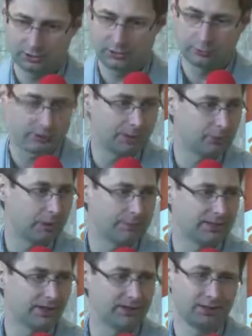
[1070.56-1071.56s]
into that
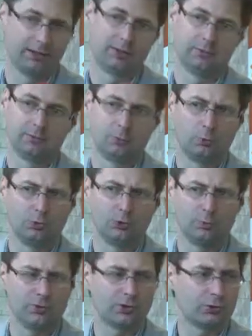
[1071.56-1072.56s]
website, would you
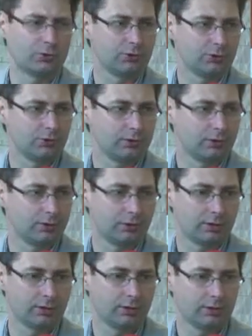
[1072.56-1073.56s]
be so sure
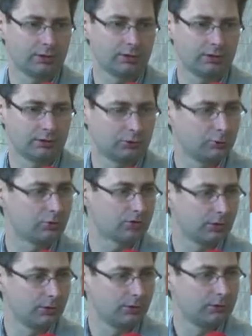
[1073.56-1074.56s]
to do
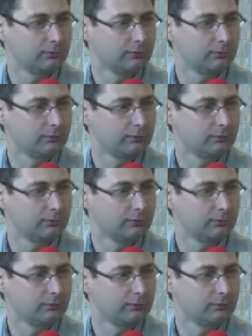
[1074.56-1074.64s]
so?